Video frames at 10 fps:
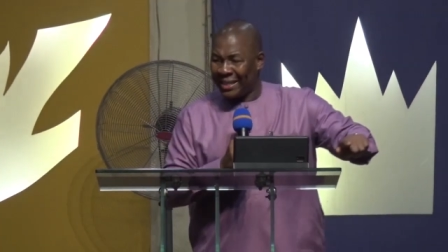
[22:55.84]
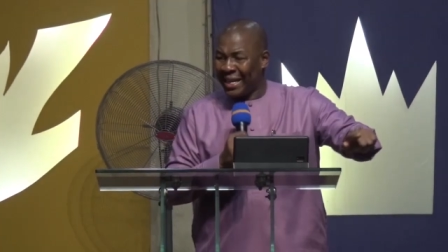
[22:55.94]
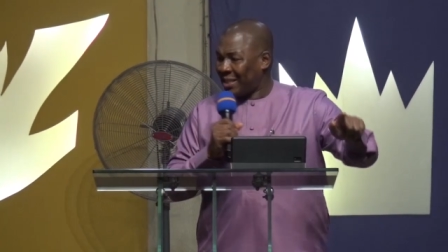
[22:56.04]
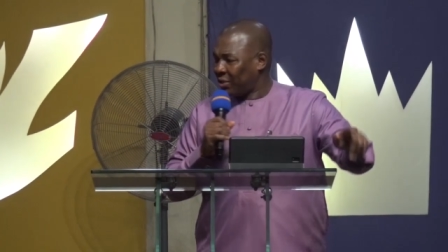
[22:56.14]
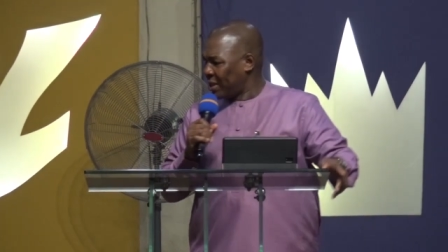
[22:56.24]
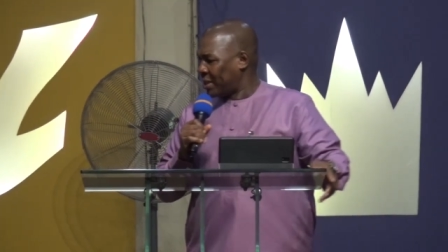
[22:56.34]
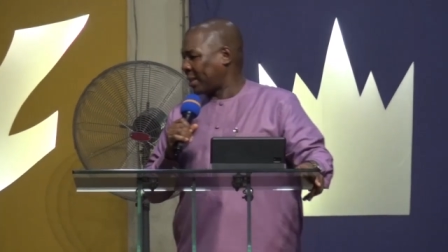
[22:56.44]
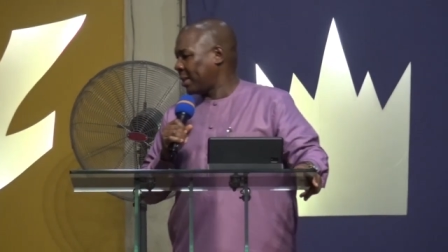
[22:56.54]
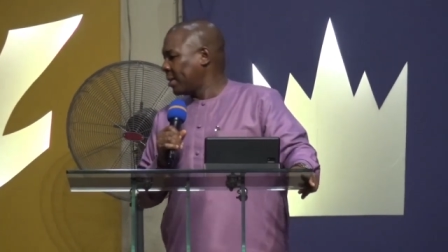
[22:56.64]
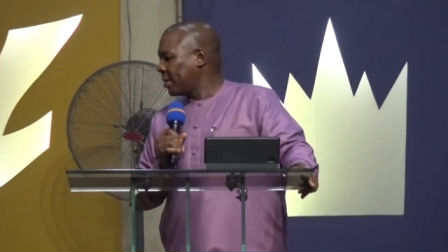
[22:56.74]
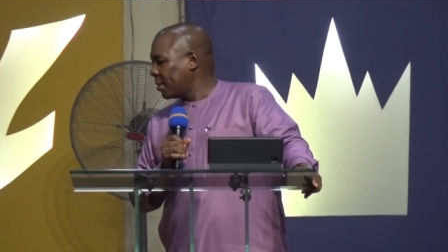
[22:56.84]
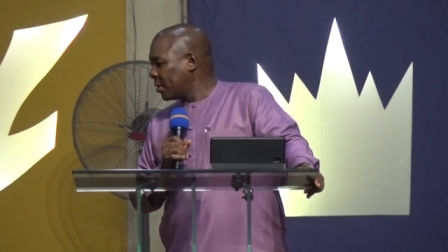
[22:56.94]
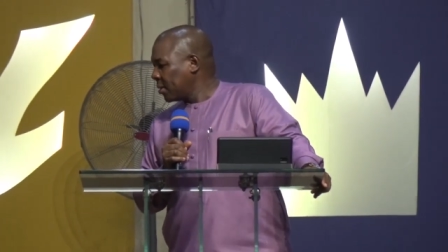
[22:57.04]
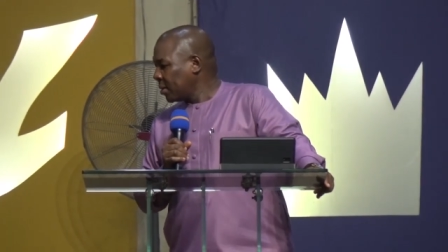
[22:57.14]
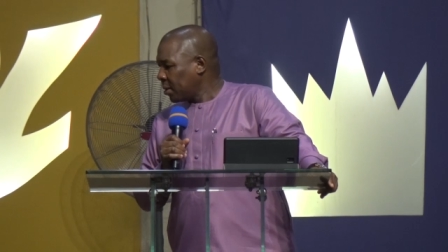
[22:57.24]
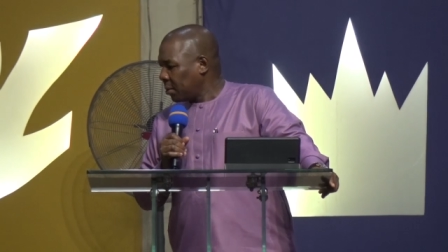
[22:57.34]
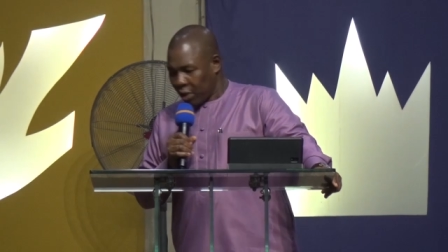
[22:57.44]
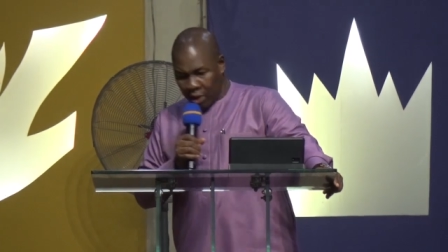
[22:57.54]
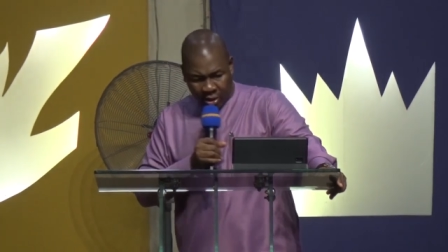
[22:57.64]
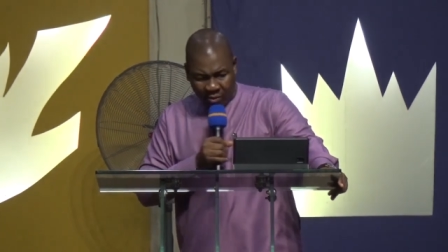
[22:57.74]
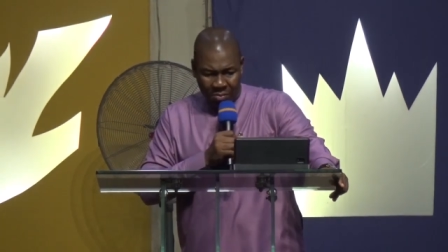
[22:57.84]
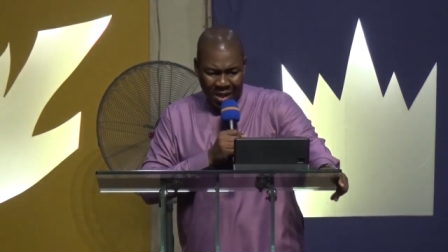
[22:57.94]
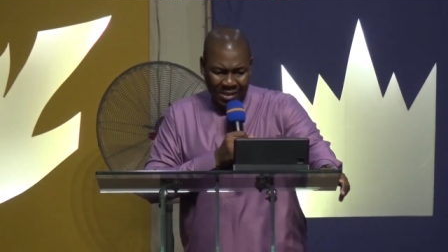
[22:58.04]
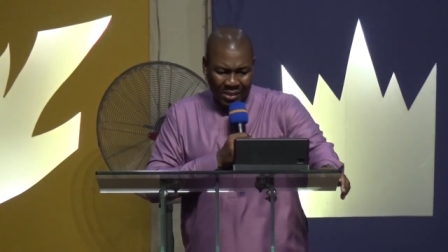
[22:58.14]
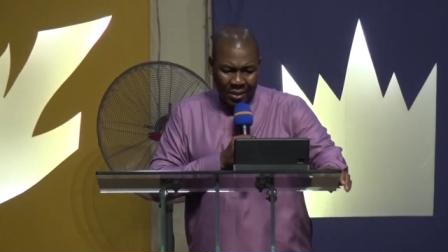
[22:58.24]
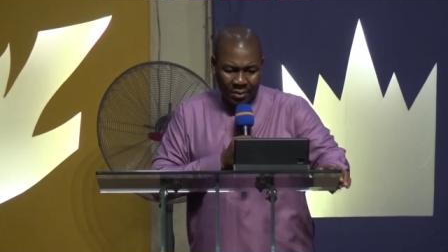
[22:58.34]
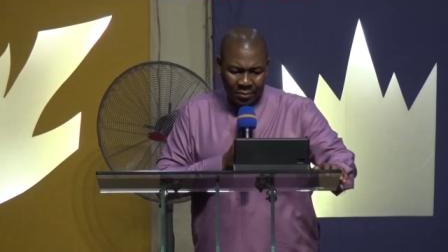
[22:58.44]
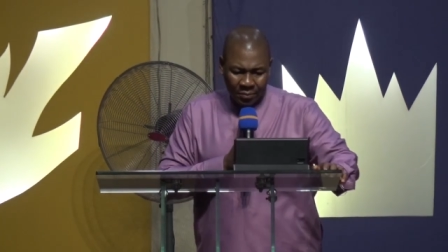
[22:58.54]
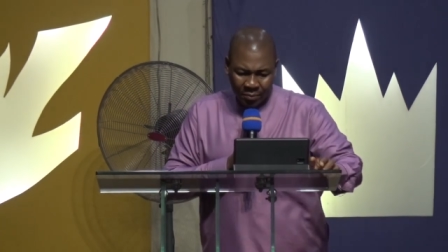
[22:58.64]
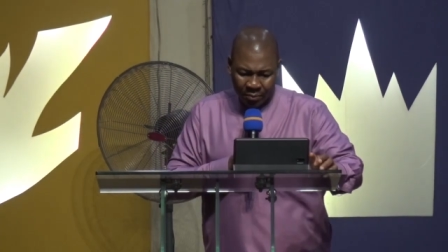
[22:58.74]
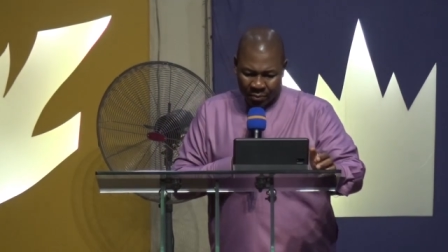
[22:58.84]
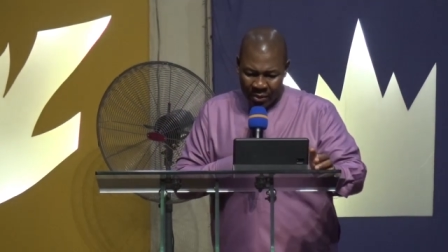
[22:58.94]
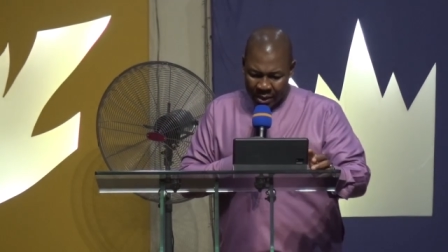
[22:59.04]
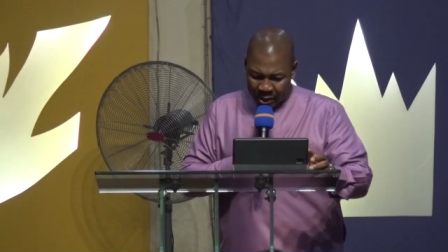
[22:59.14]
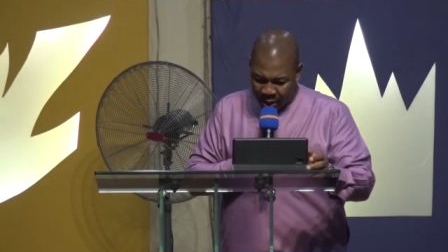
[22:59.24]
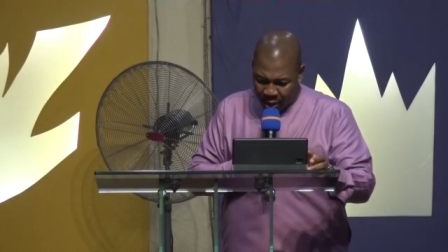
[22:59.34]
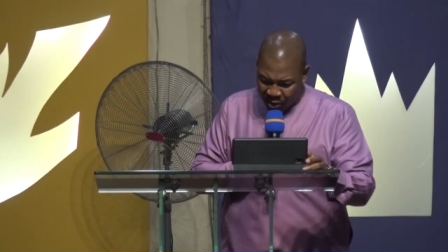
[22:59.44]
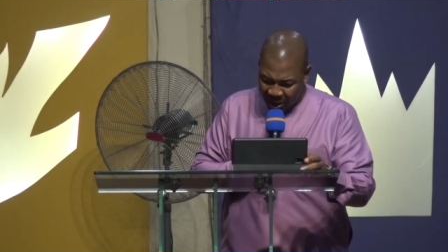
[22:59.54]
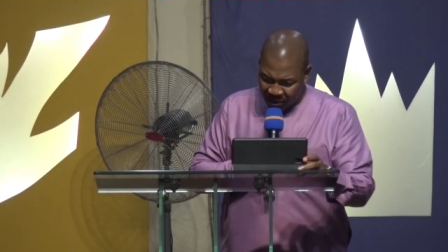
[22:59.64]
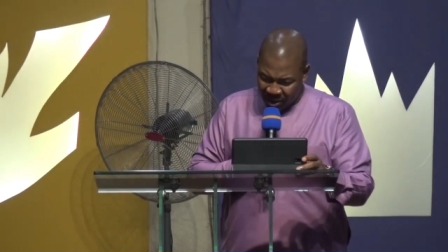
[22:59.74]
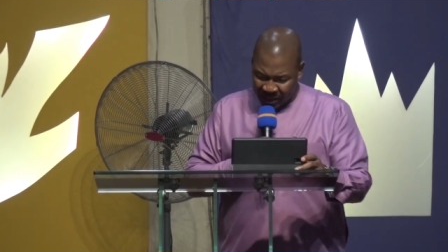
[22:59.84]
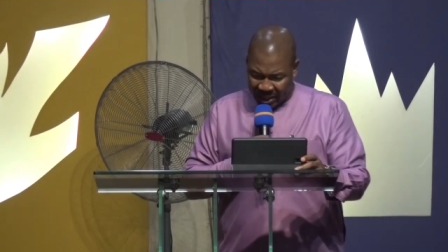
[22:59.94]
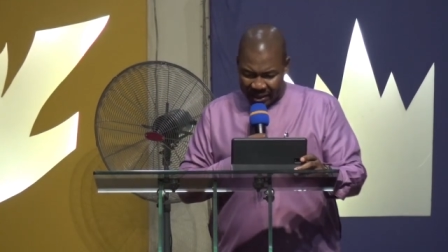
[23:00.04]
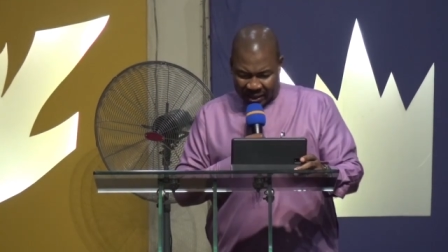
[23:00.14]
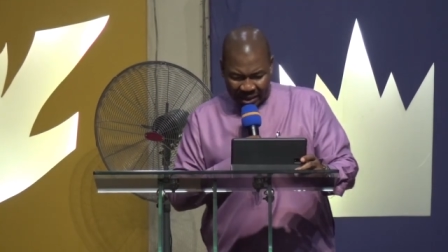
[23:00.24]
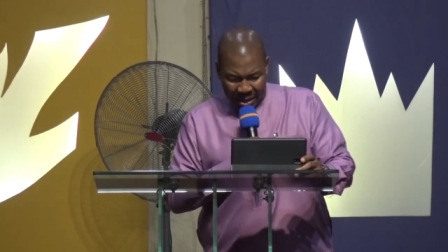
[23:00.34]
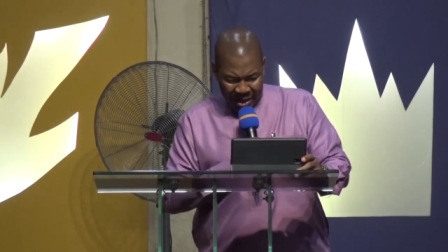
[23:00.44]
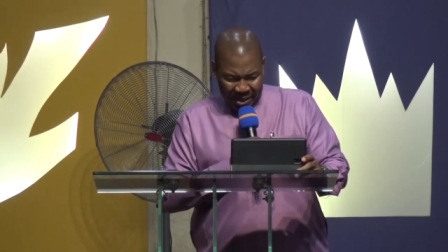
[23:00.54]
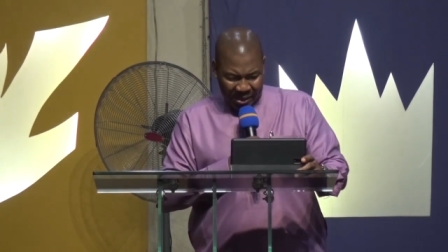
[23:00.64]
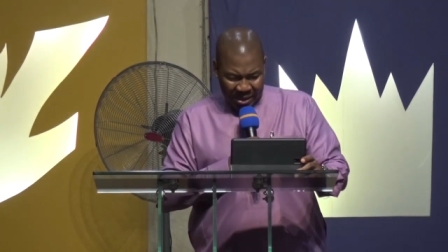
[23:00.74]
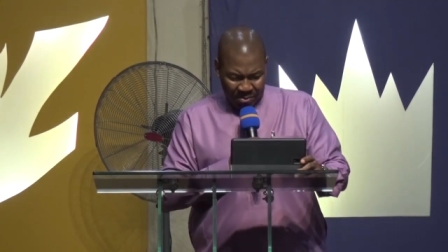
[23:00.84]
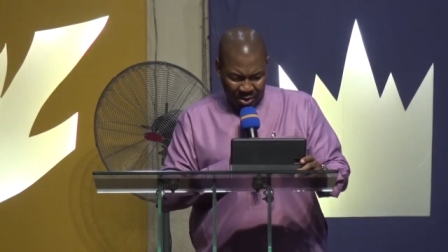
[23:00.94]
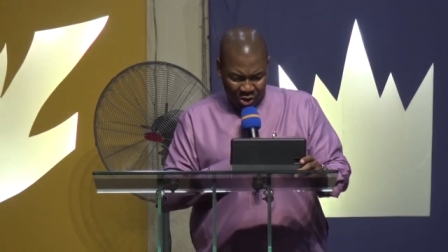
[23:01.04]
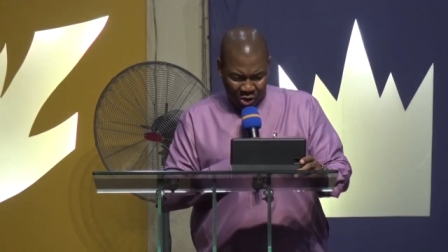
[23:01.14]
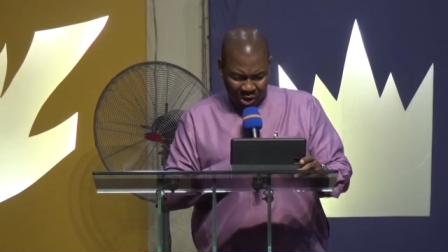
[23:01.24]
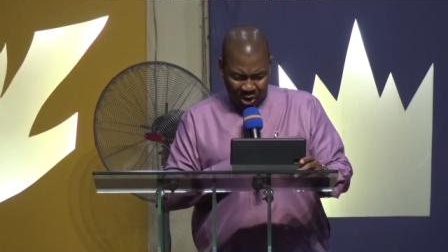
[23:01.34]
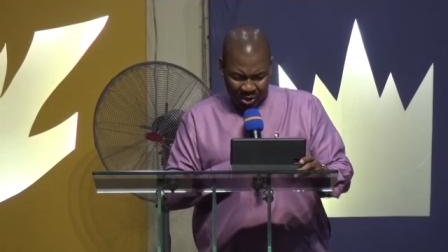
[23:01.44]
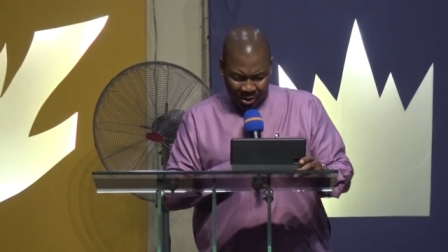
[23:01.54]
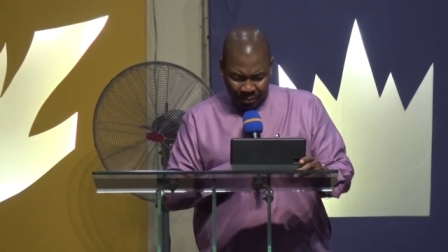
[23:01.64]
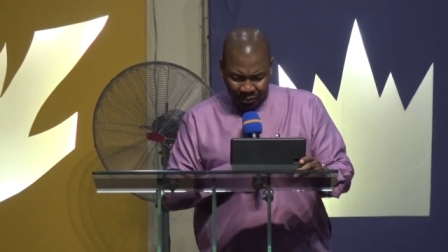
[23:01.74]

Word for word: great risk, because of the master. The Lord will give us grace in the mighty name of Jesus.